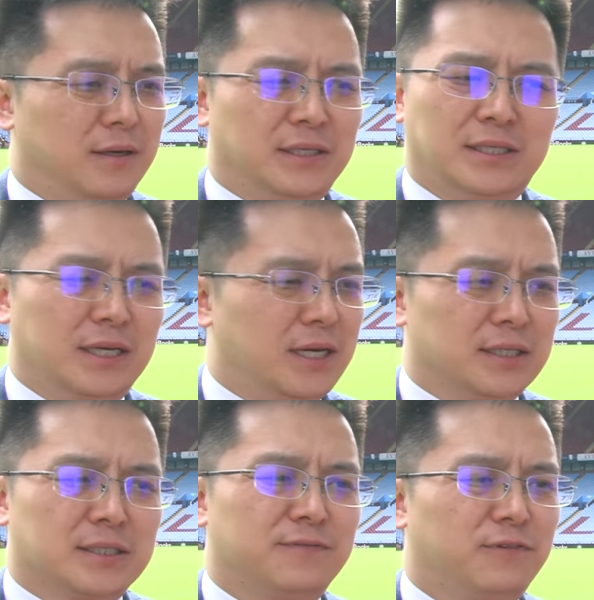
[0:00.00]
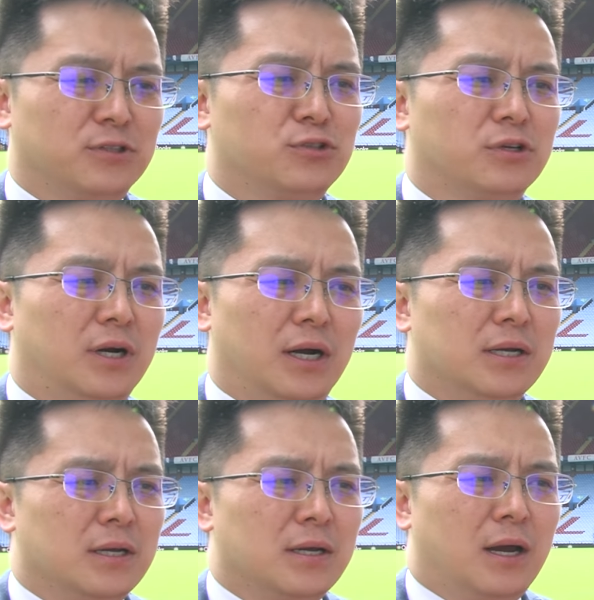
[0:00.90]
Yes, for sure.
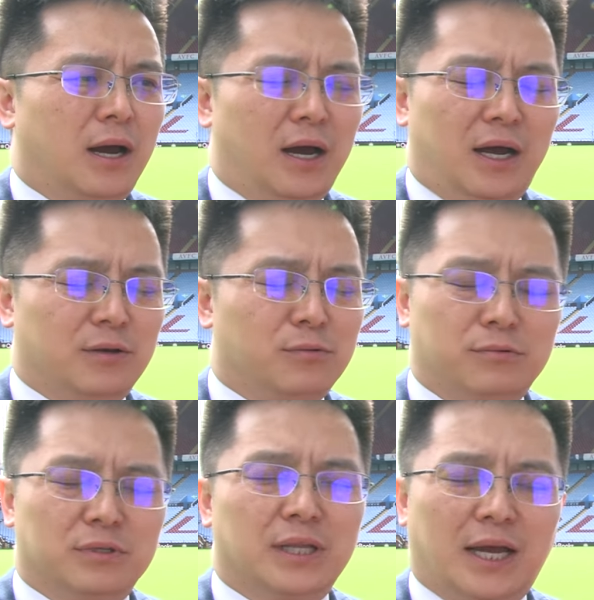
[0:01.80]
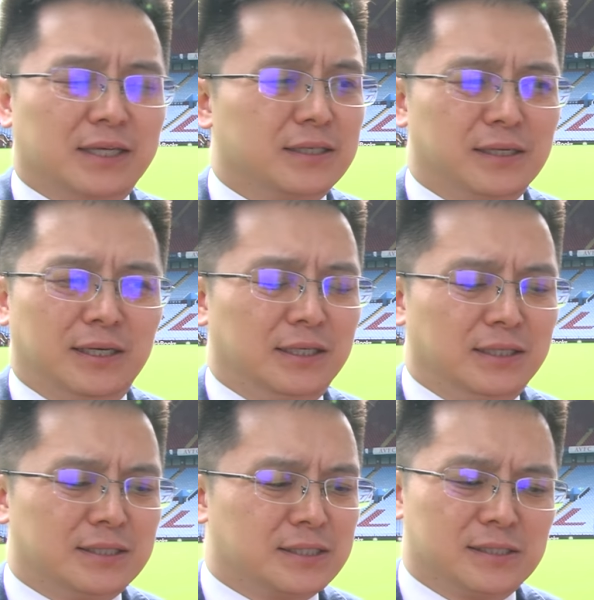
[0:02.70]
I would like,
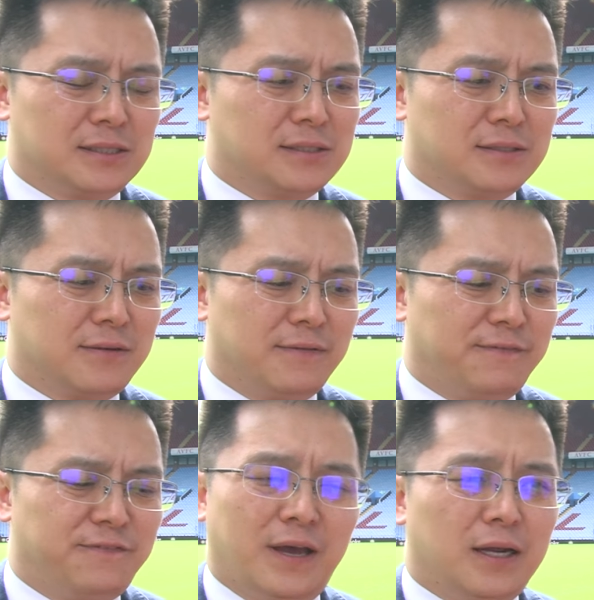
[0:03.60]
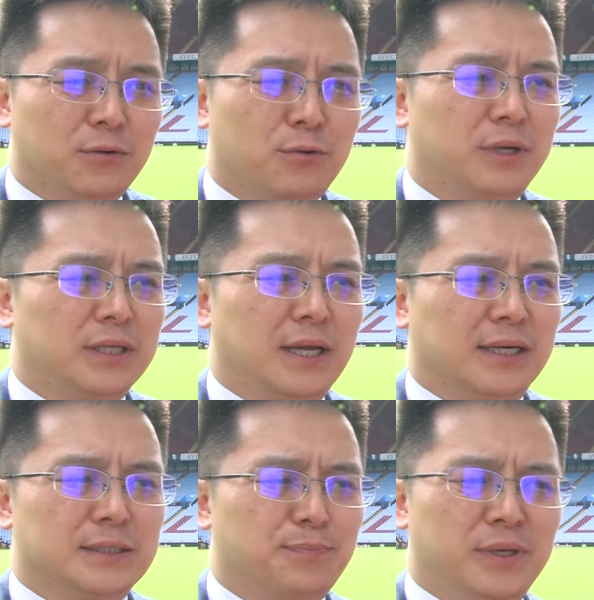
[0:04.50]
it's a very great
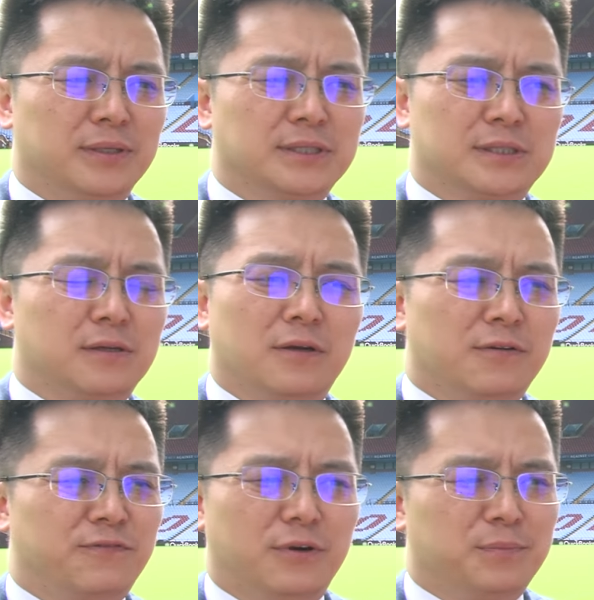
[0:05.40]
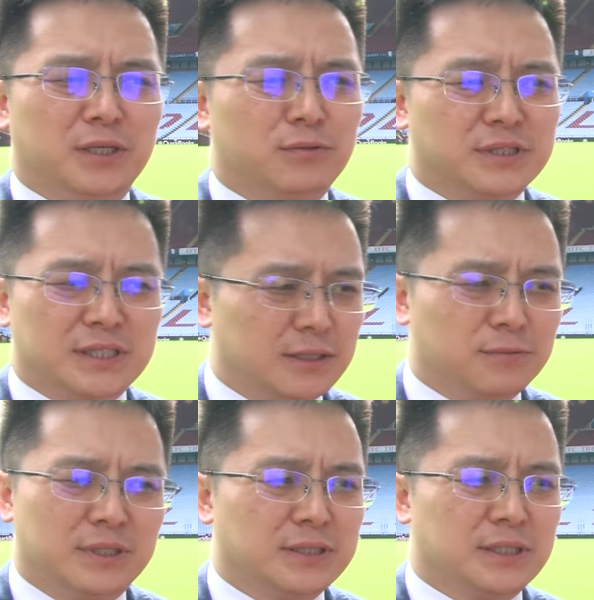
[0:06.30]
experience for me to
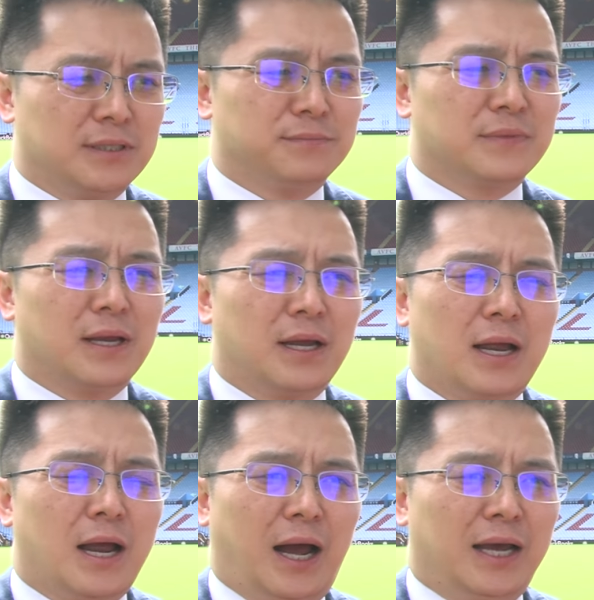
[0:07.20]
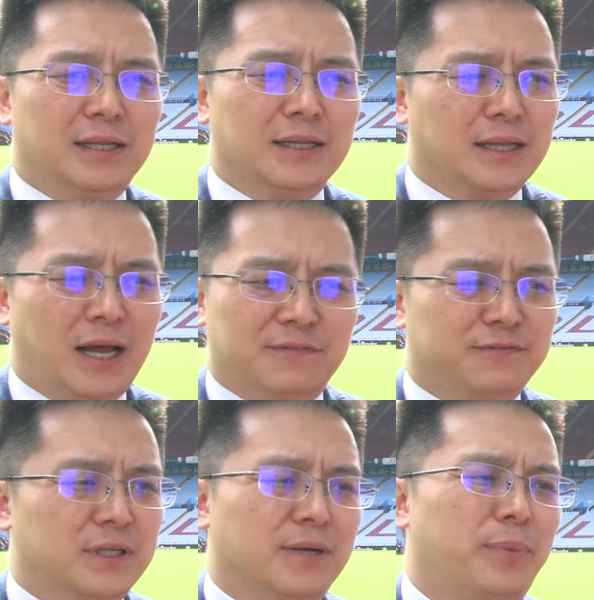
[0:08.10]
sit with them. I
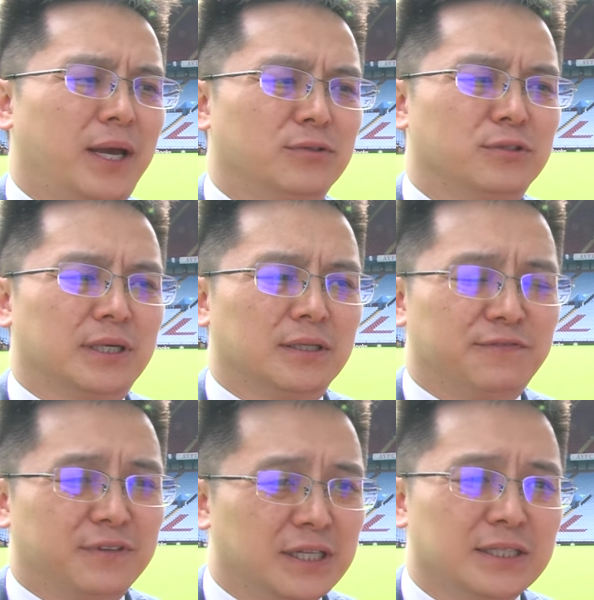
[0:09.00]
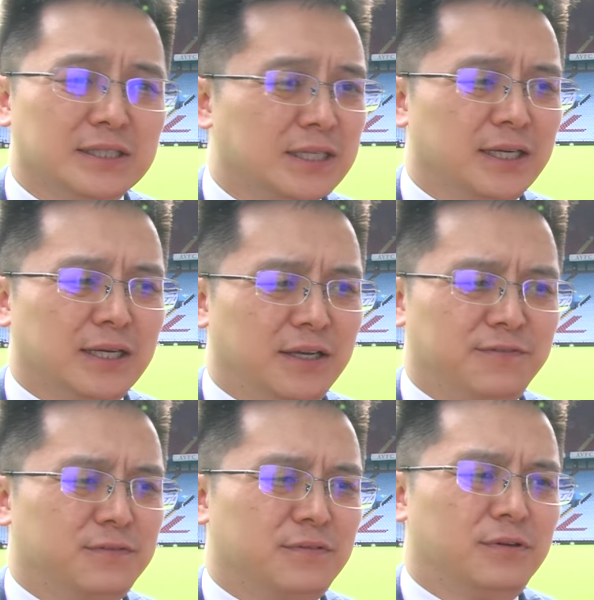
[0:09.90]
love the passion and the feeling they
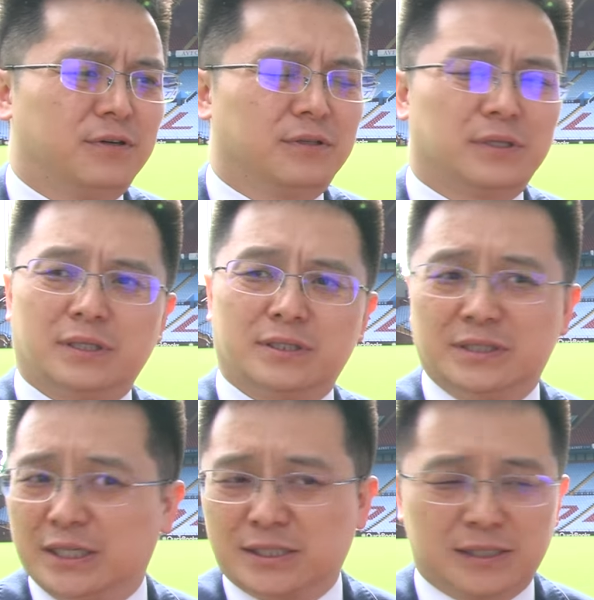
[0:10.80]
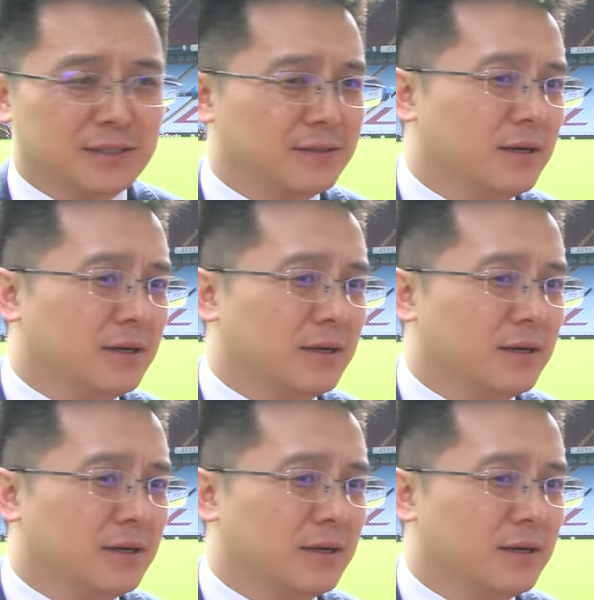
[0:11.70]
give to this